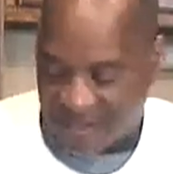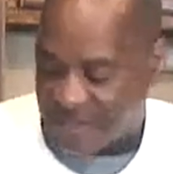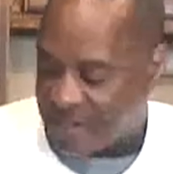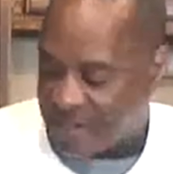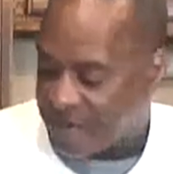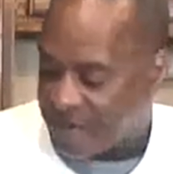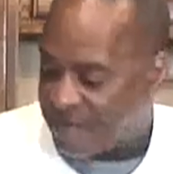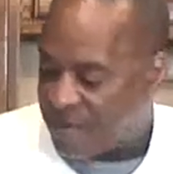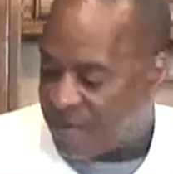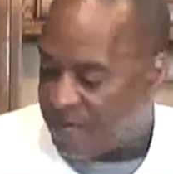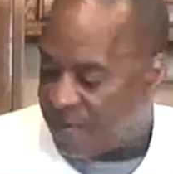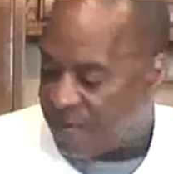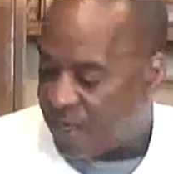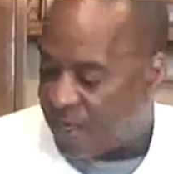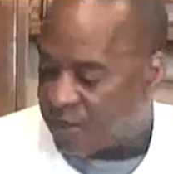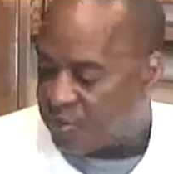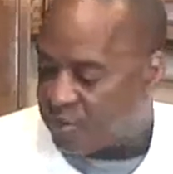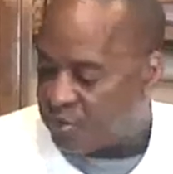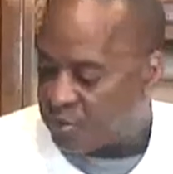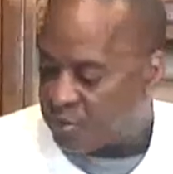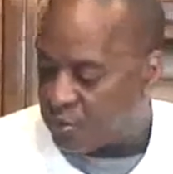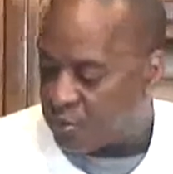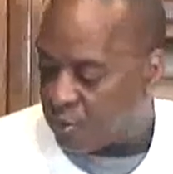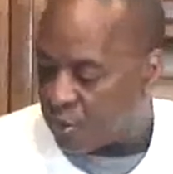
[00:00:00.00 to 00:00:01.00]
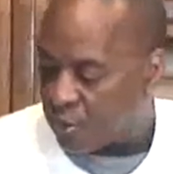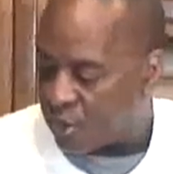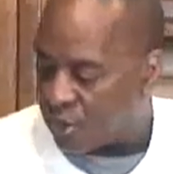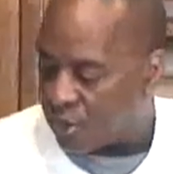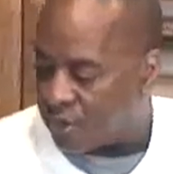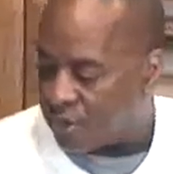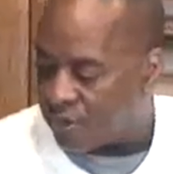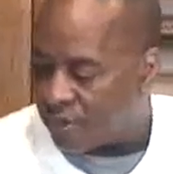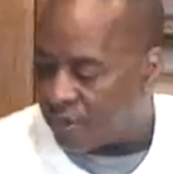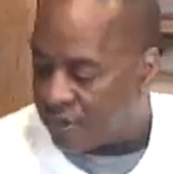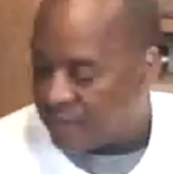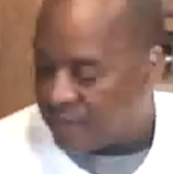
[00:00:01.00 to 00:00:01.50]
Let me make sure
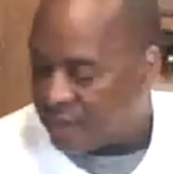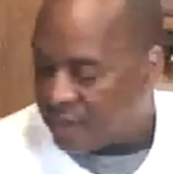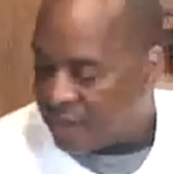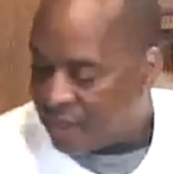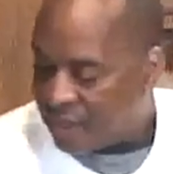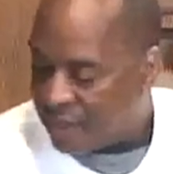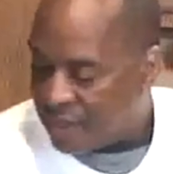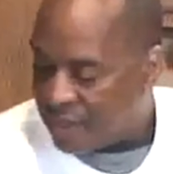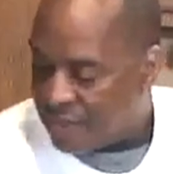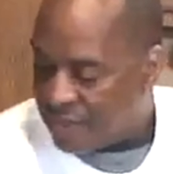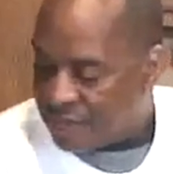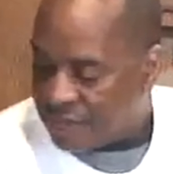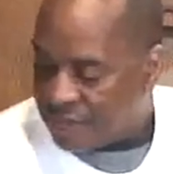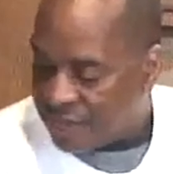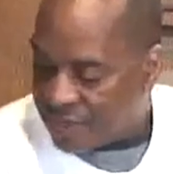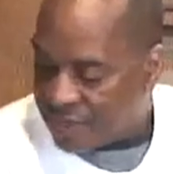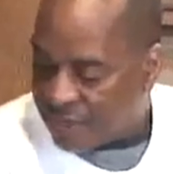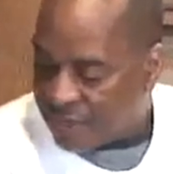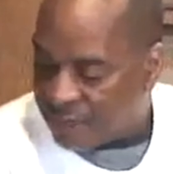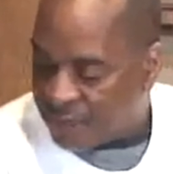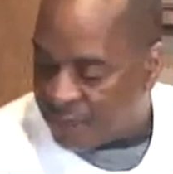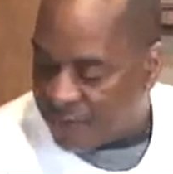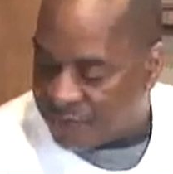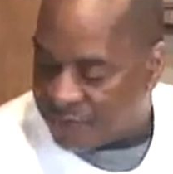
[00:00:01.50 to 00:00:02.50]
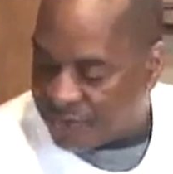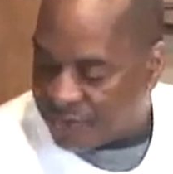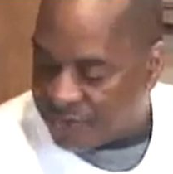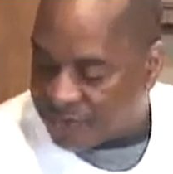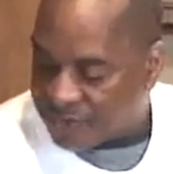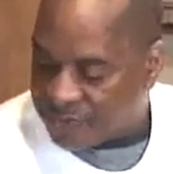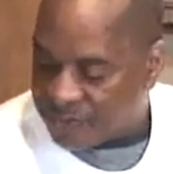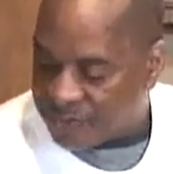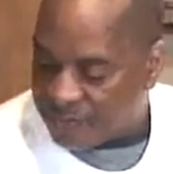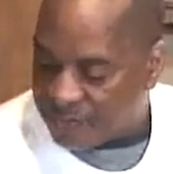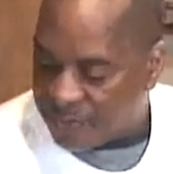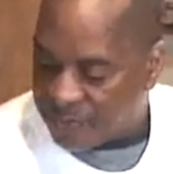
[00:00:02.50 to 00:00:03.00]
that I wasn't
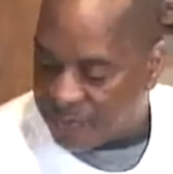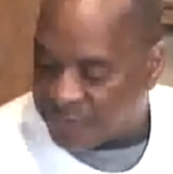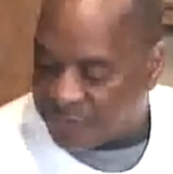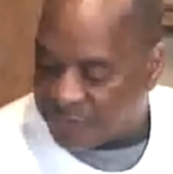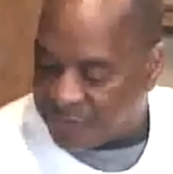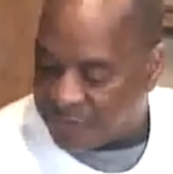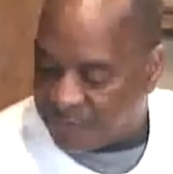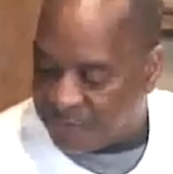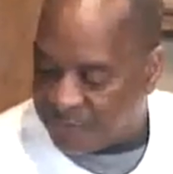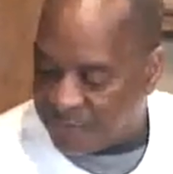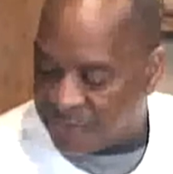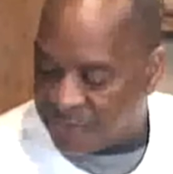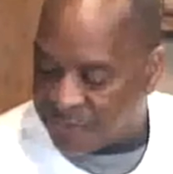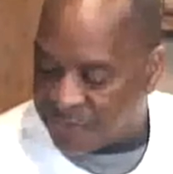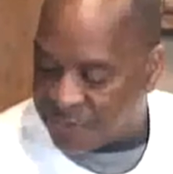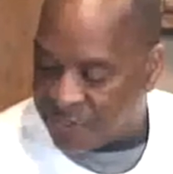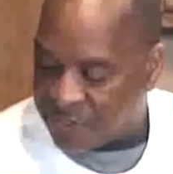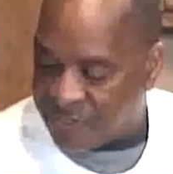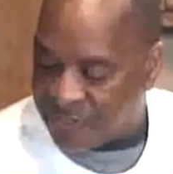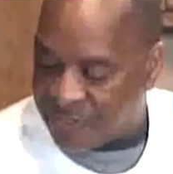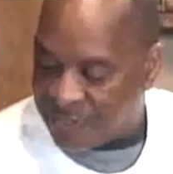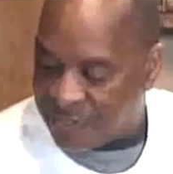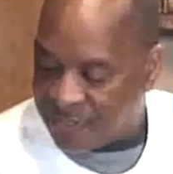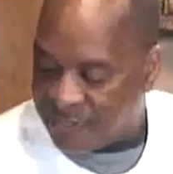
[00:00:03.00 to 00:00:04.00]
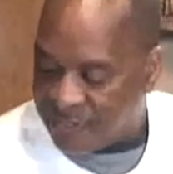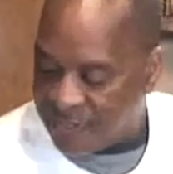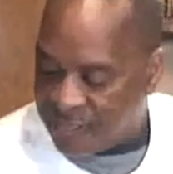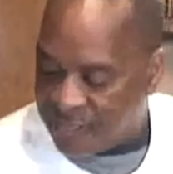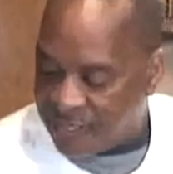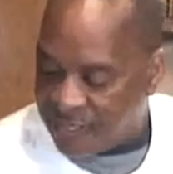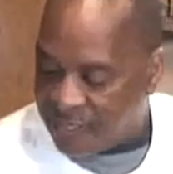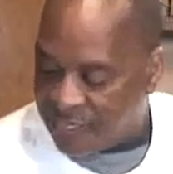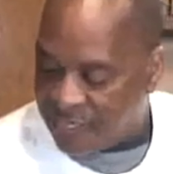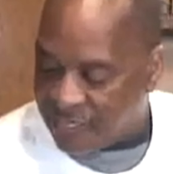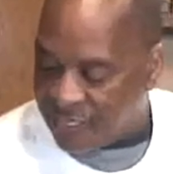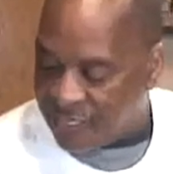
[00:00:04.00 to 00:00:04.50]
supposed to put
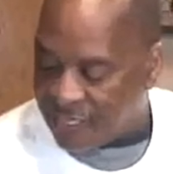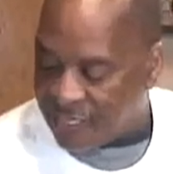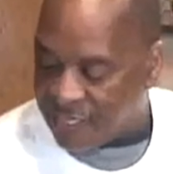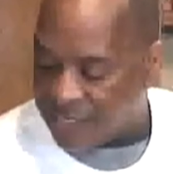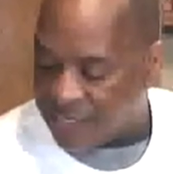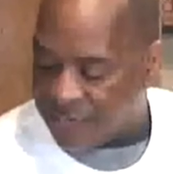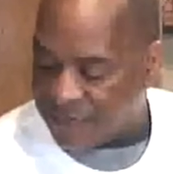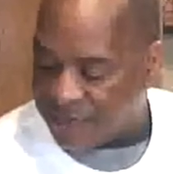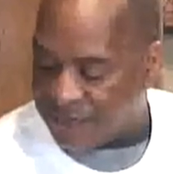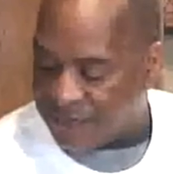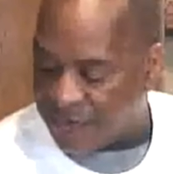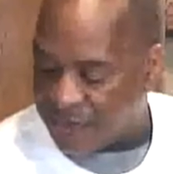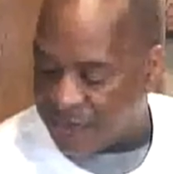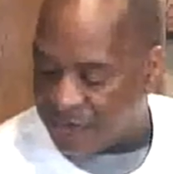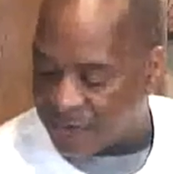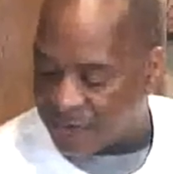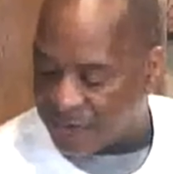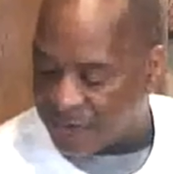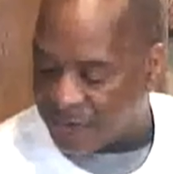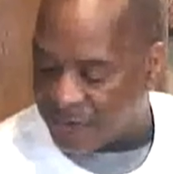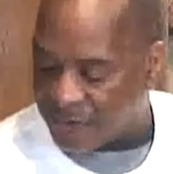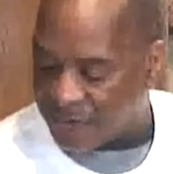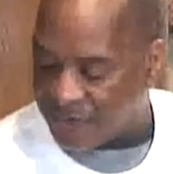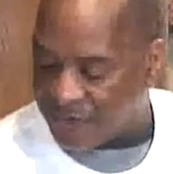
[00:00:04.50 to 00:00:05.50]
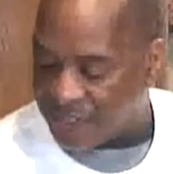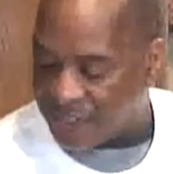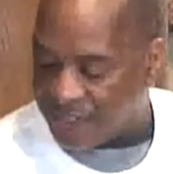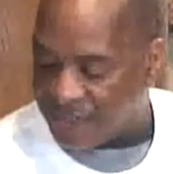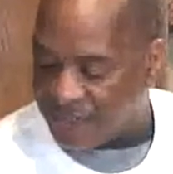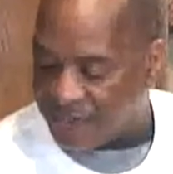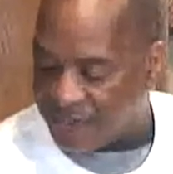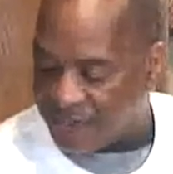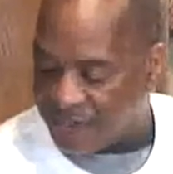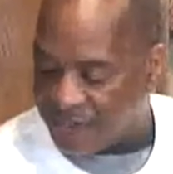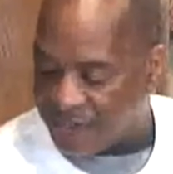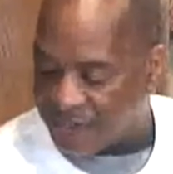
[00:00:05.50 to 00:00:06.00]
any vinegar in
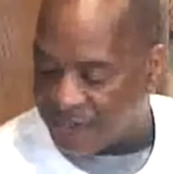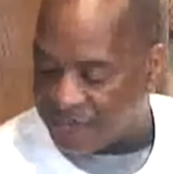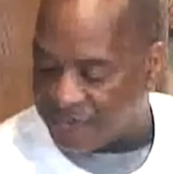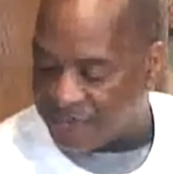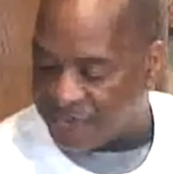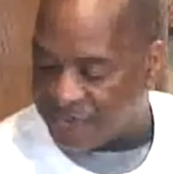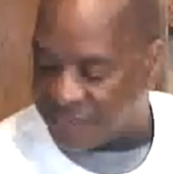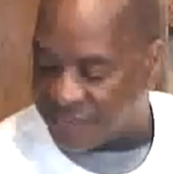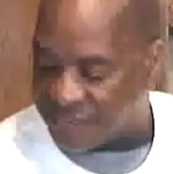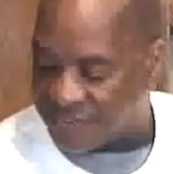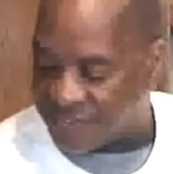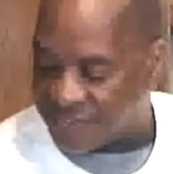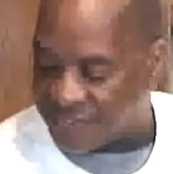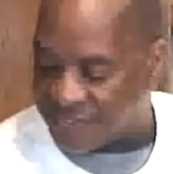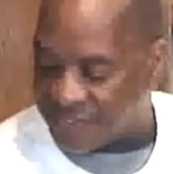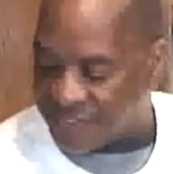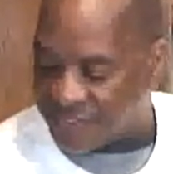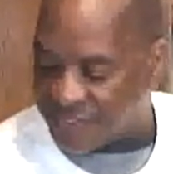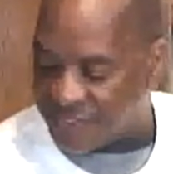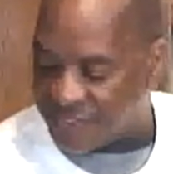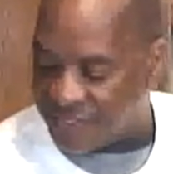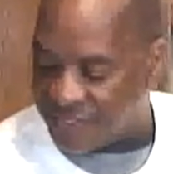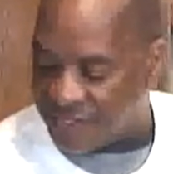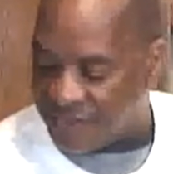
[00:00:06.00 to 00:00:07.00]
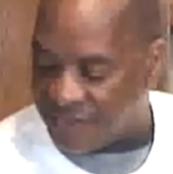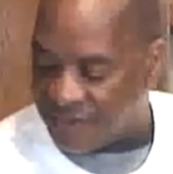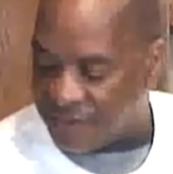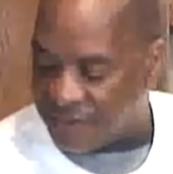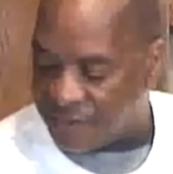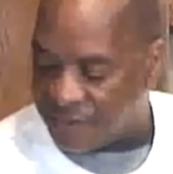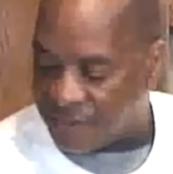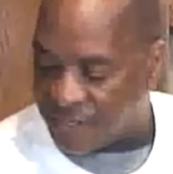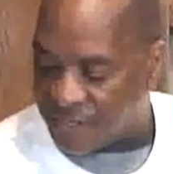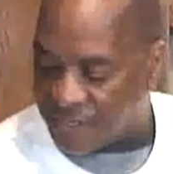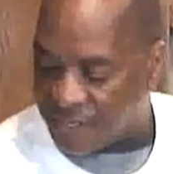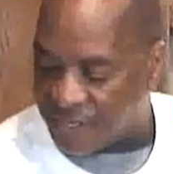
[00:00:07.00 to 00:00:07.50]
this.
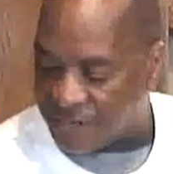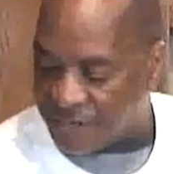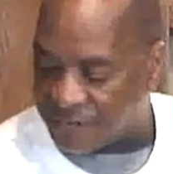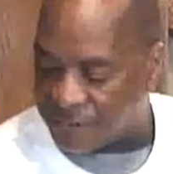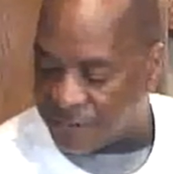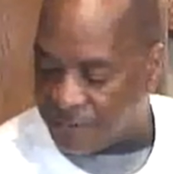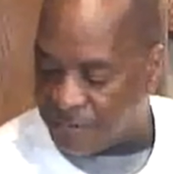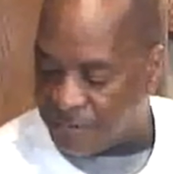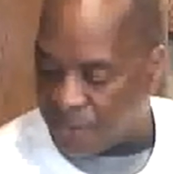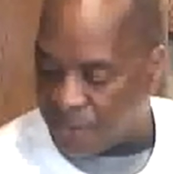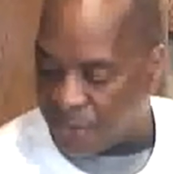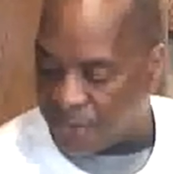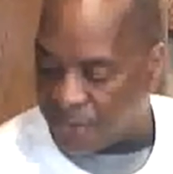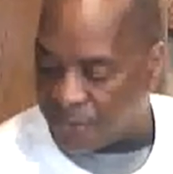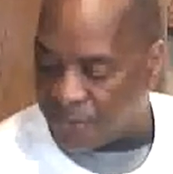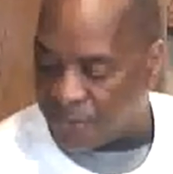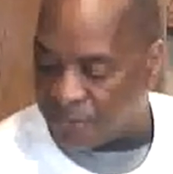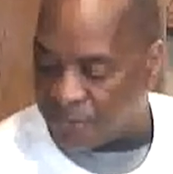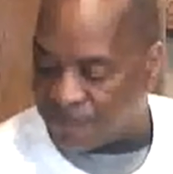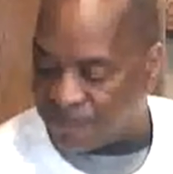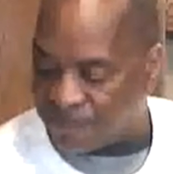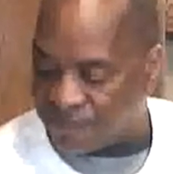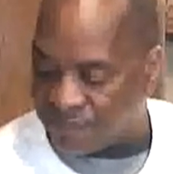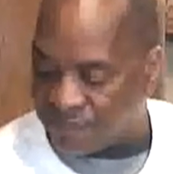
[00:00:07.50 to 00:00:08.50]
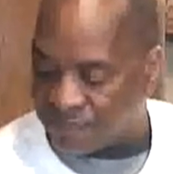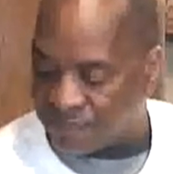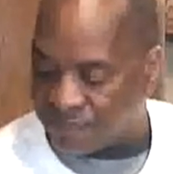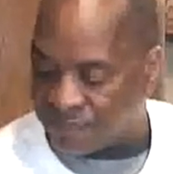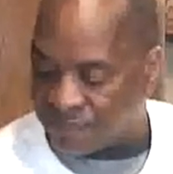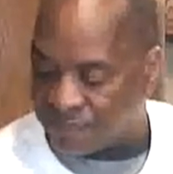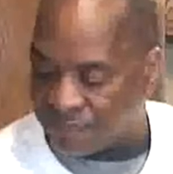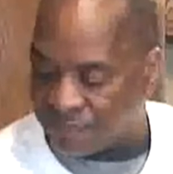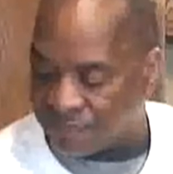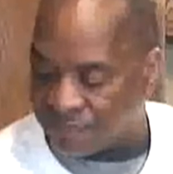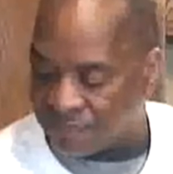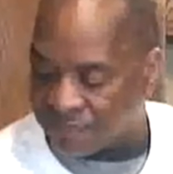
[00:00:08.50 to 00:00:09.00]
I got the butter,
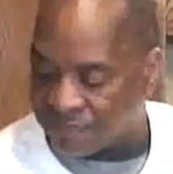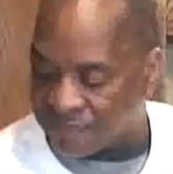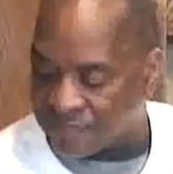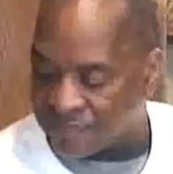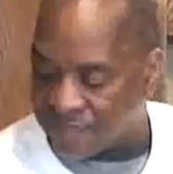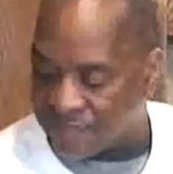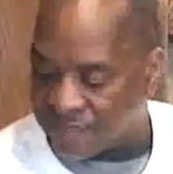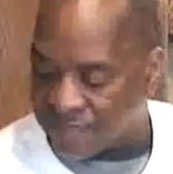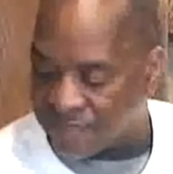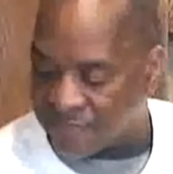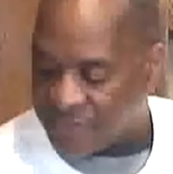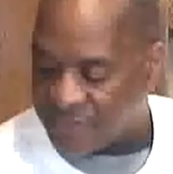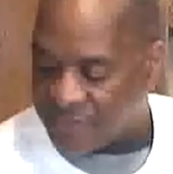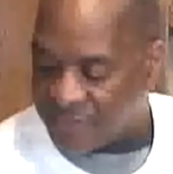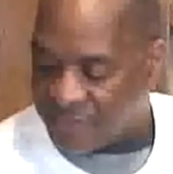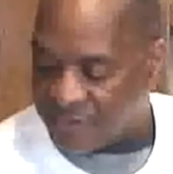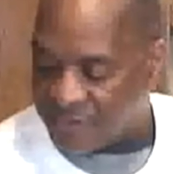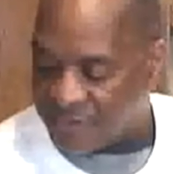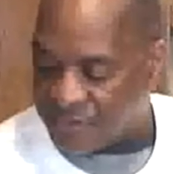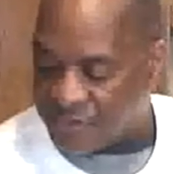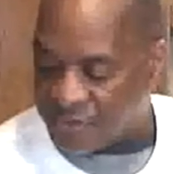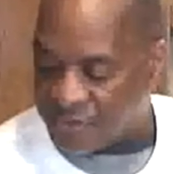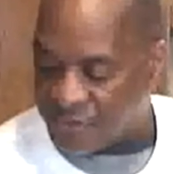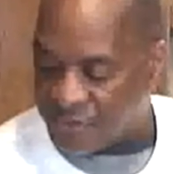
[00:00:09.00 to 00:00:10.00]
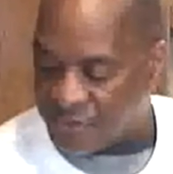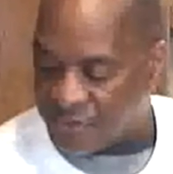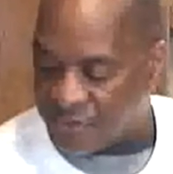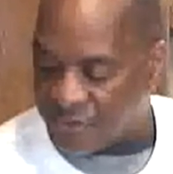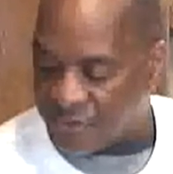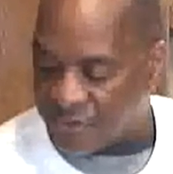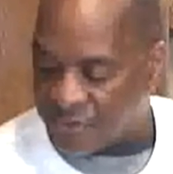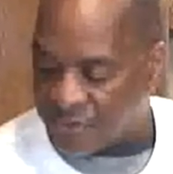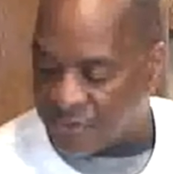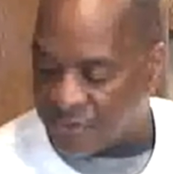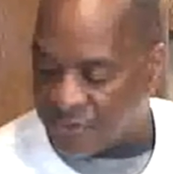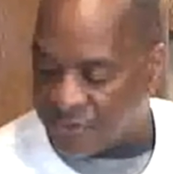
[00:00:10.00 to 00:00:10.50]

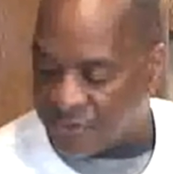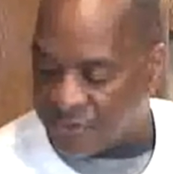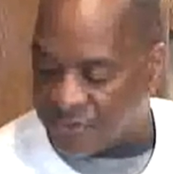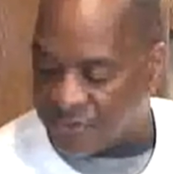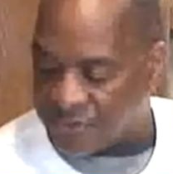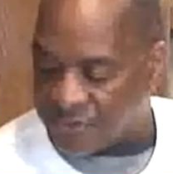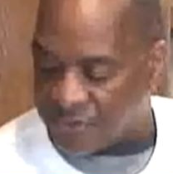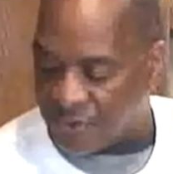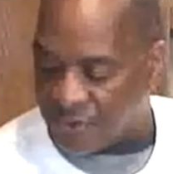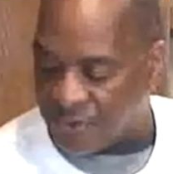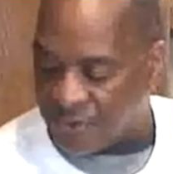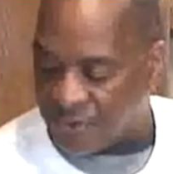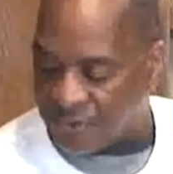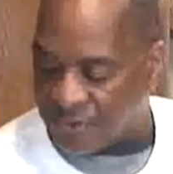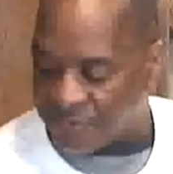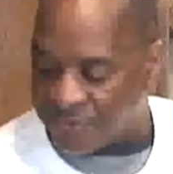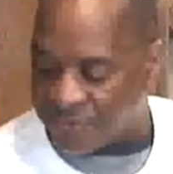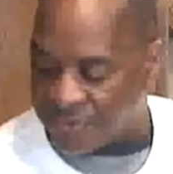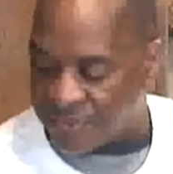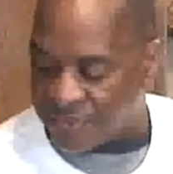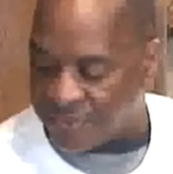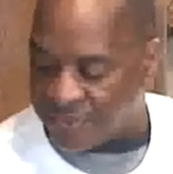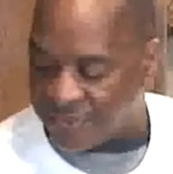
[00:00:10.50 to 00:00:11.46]
sugar, salt.